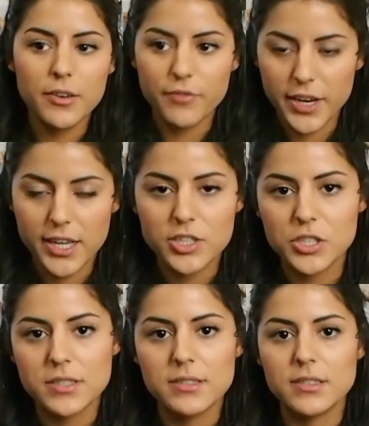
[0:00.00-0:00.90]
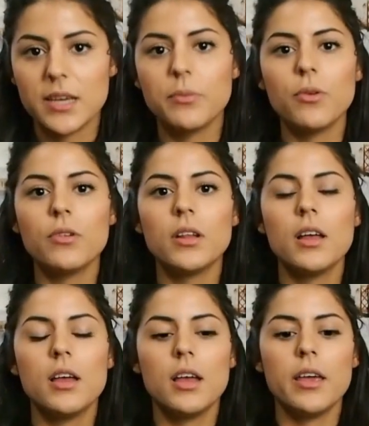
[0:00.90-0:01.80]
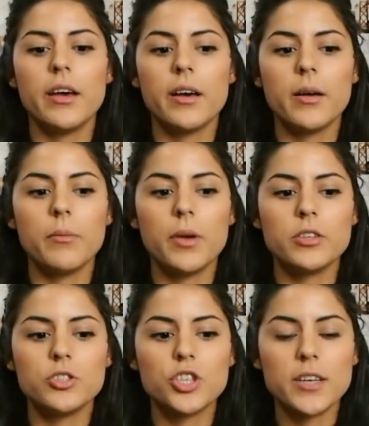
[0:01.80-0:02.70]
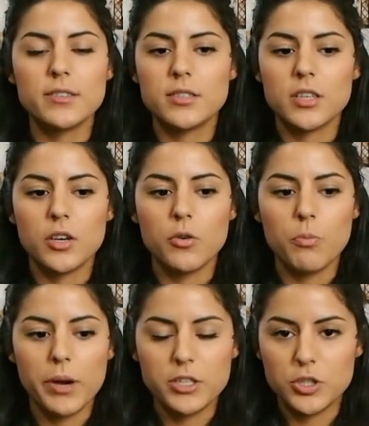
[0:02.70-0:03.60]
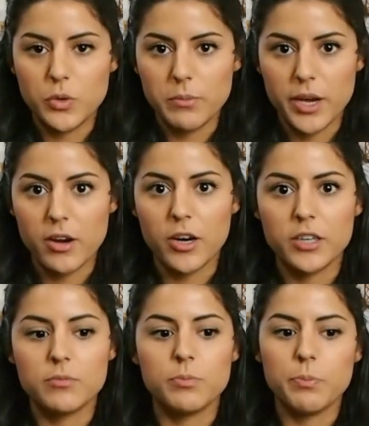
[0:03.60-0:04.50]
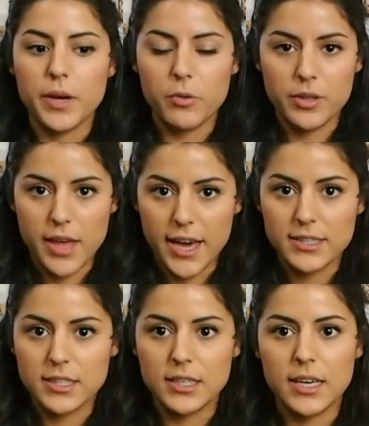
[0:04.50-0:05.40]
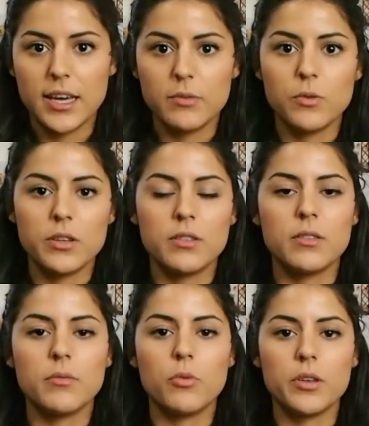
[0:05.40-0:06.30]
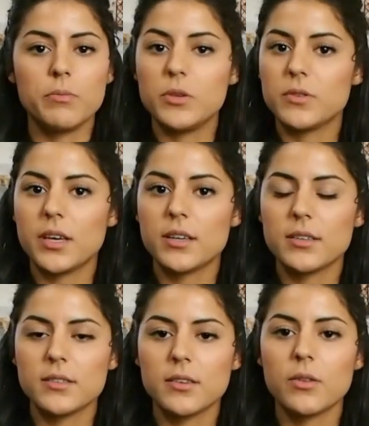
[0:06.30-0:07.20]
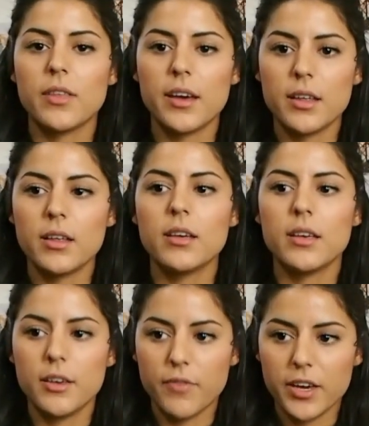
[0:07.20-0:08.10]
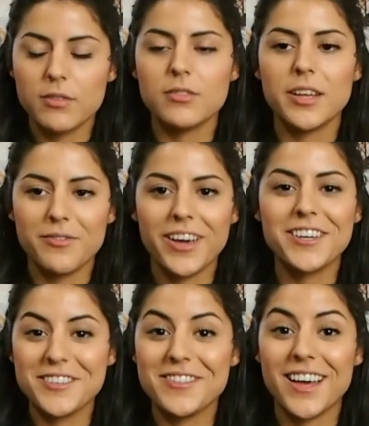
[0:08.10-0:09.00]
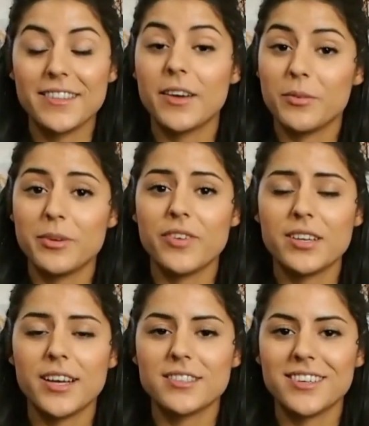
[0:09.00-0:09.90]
financially stable just by doing my art, with acting and with music. So that if I could do that, that would be fantastic.